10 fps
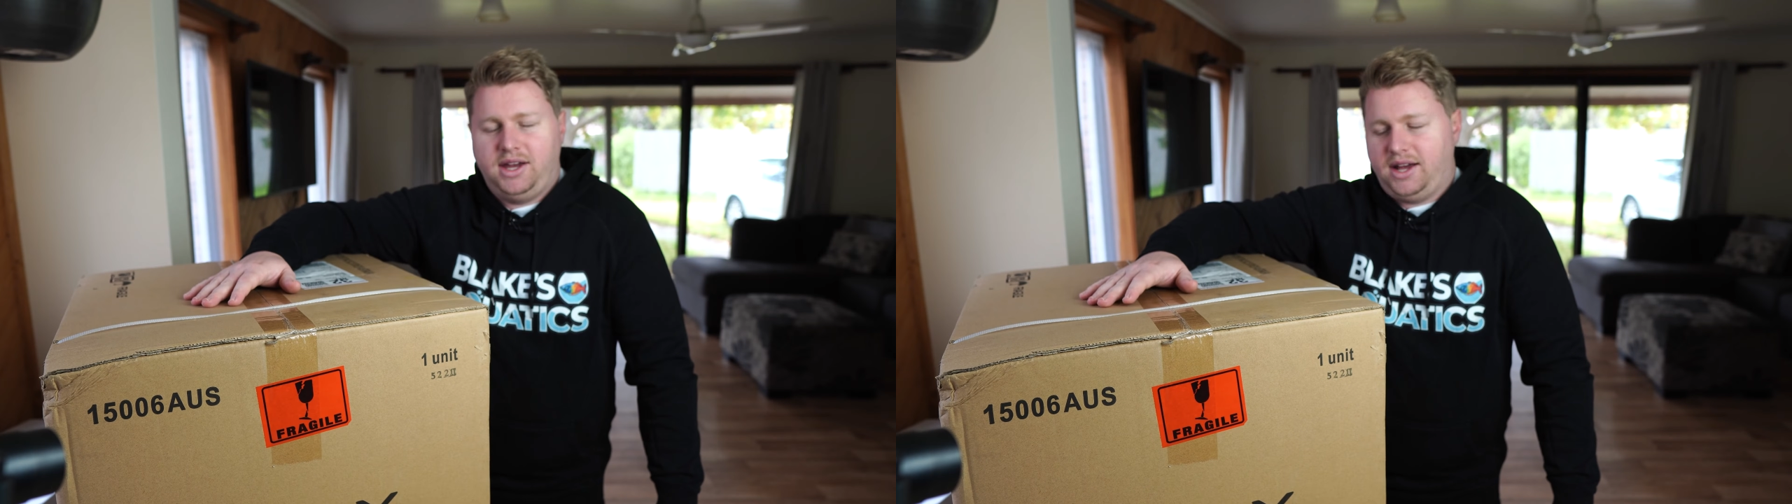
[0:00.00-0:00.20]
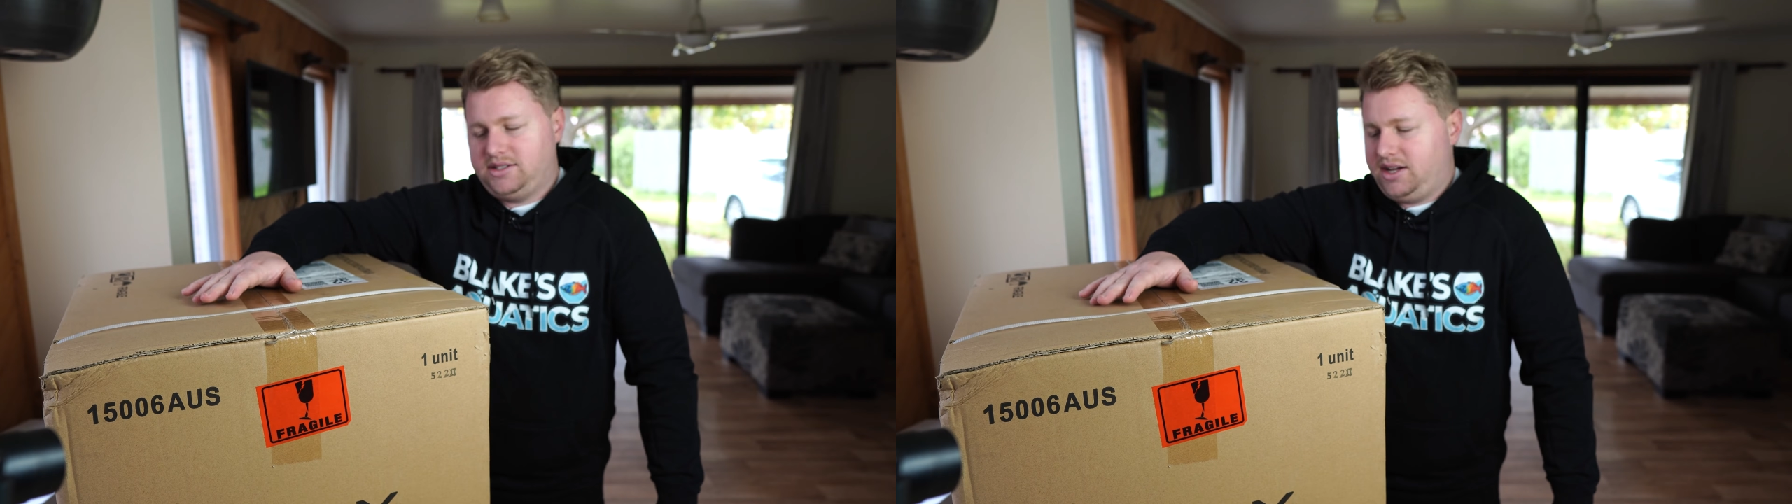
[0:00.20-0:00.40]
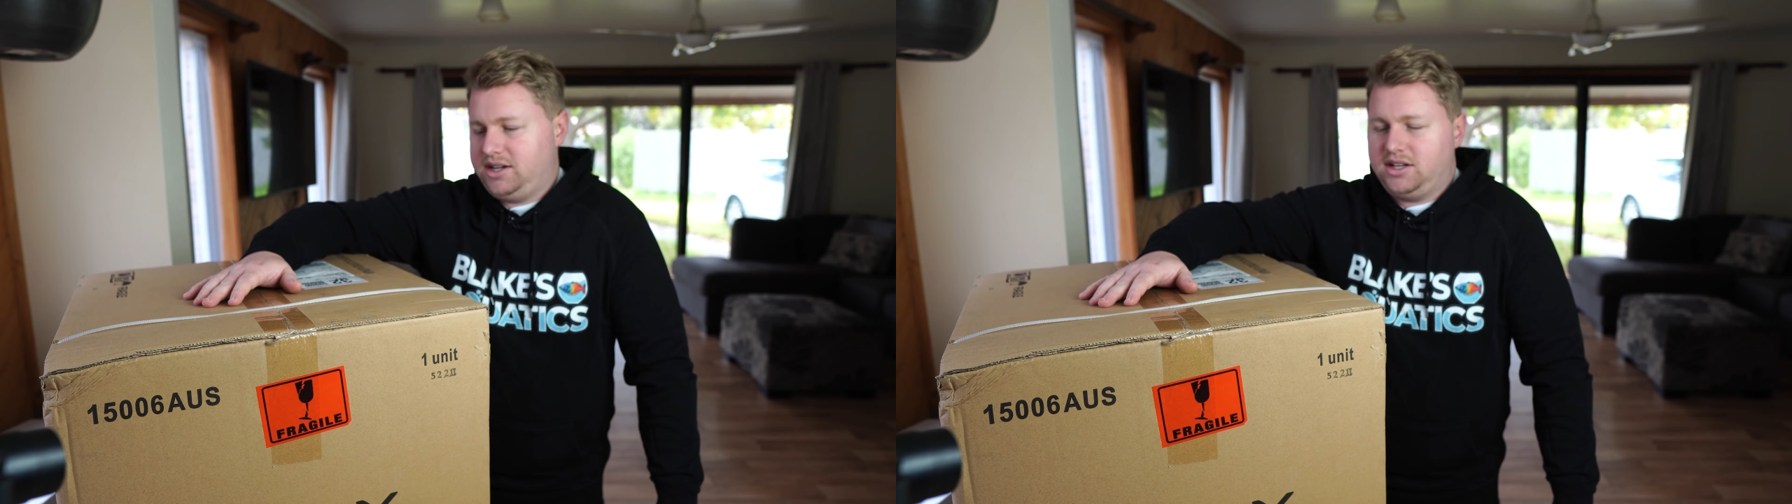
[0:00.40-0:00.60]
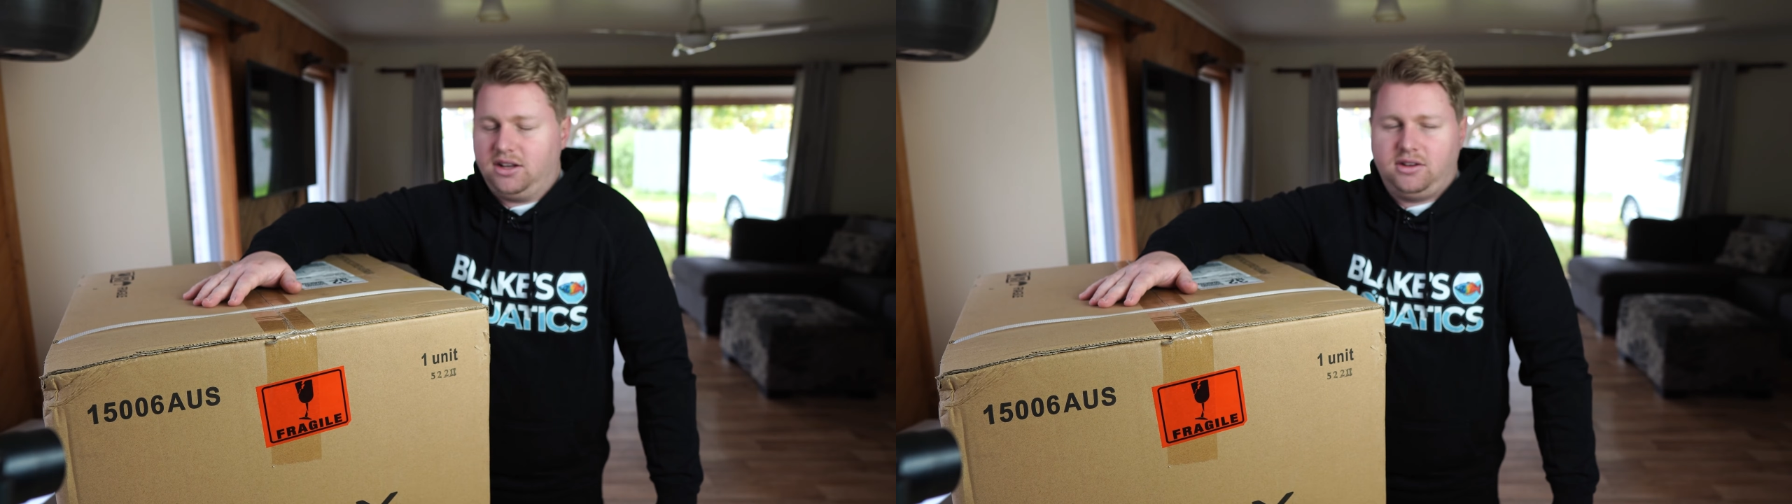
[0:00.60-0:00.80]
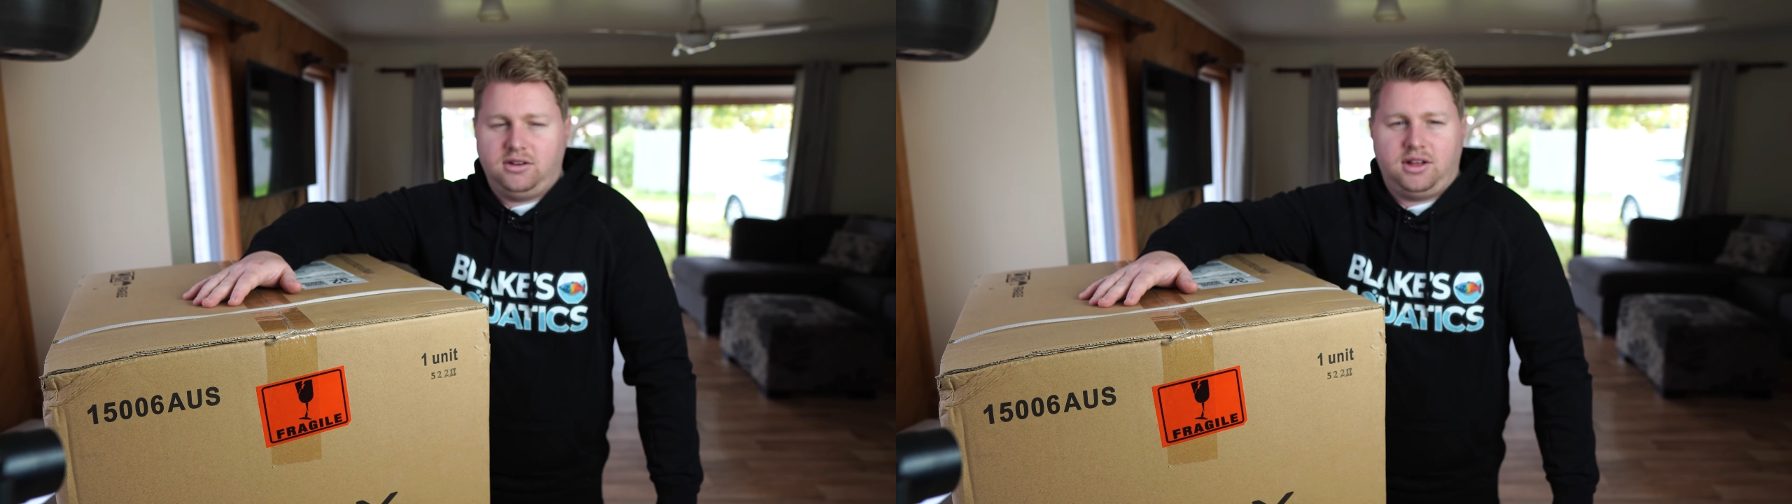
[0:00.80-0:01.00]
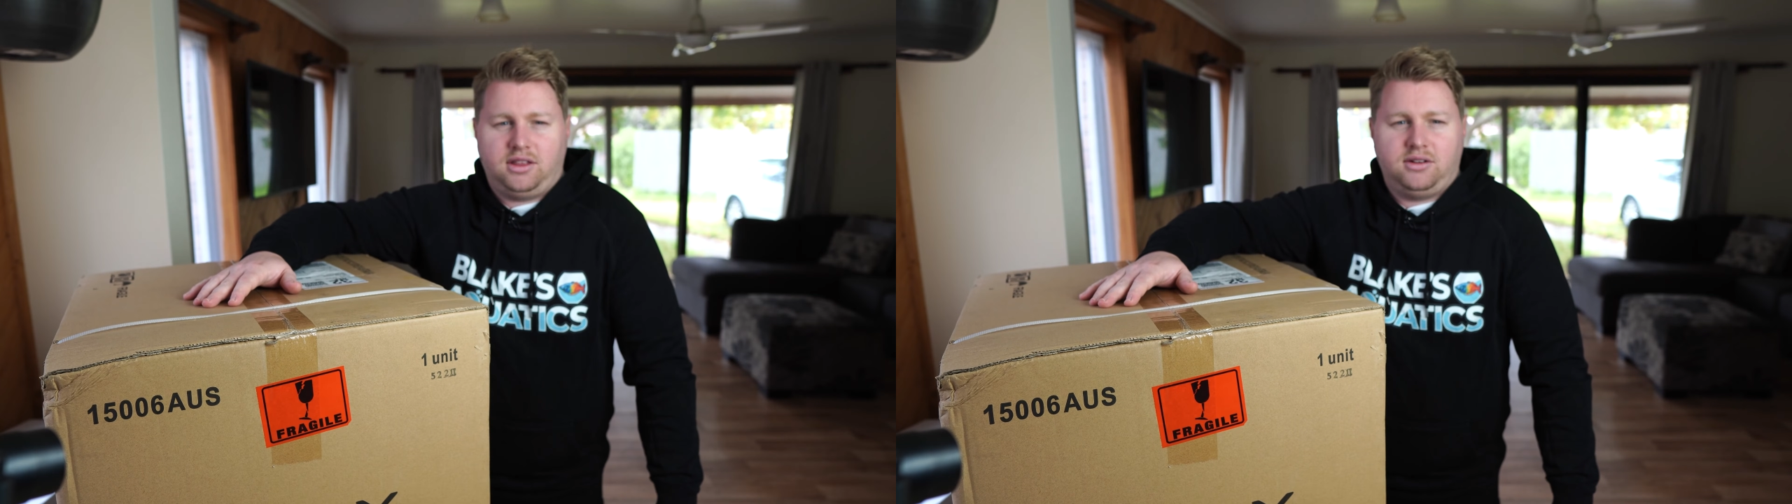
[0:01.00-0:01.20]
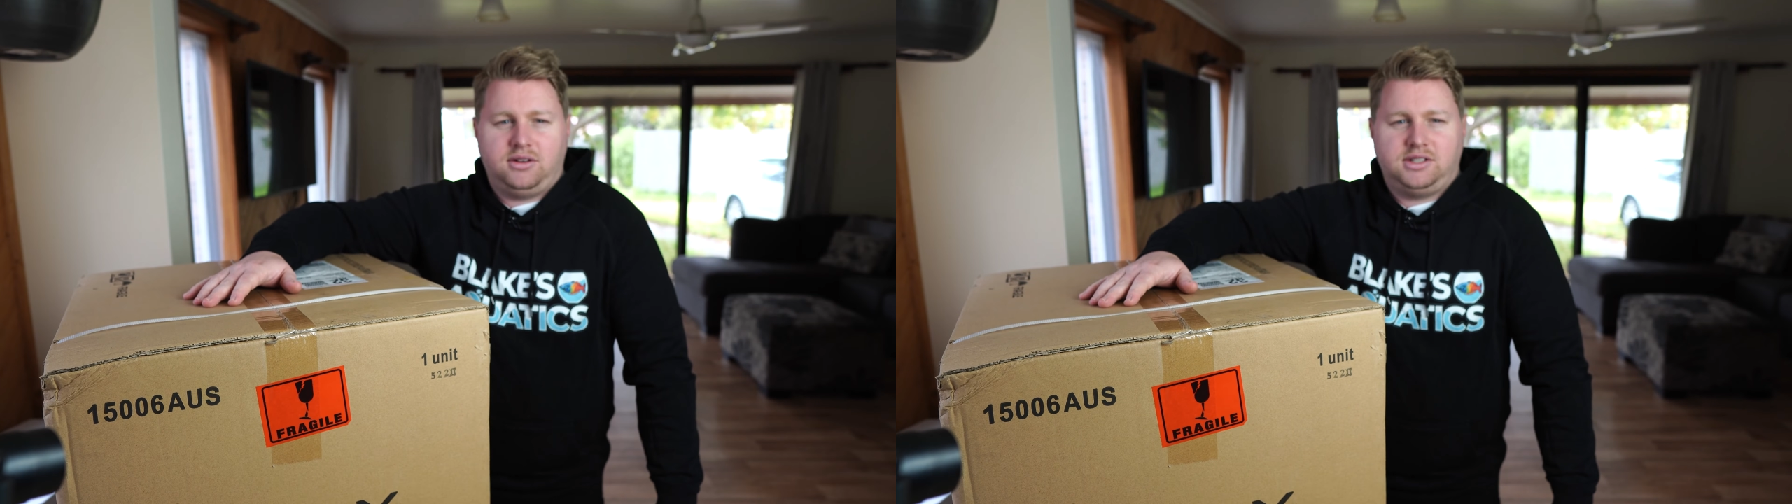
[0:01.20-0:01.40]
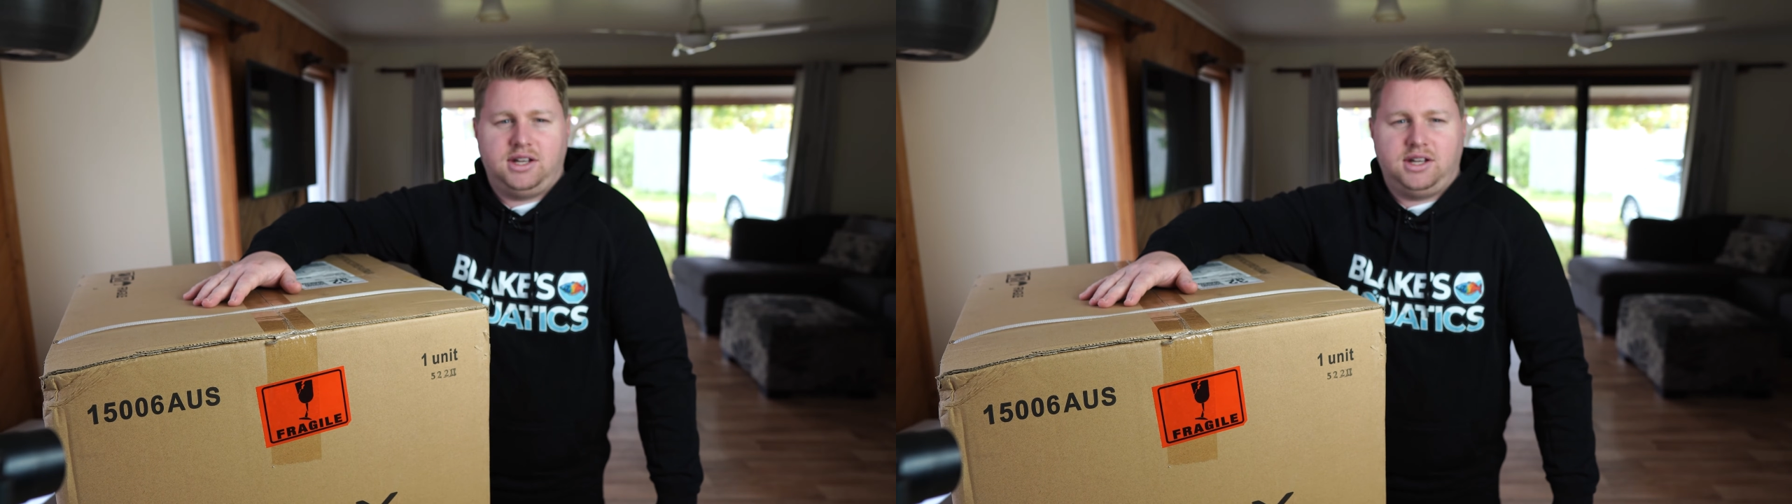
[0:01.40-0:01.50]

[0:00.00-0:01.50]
As such, I thought